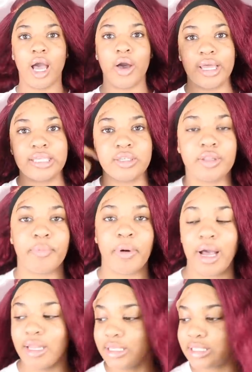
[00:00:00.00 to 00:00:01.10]
Okay, so the
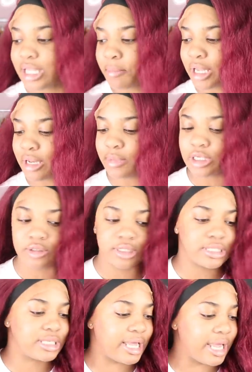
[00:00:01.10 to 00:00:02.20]
products that I'm gonna be
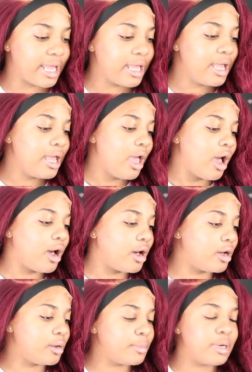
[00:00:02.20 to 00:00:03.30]
using today,
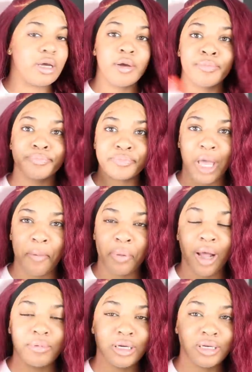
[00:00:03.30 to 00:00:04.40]
I'm
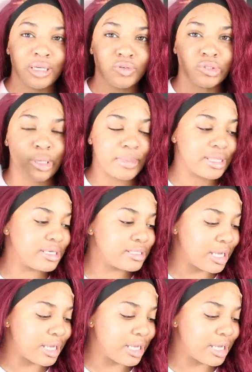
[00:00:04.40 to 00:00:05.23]
probably gonna use some of this.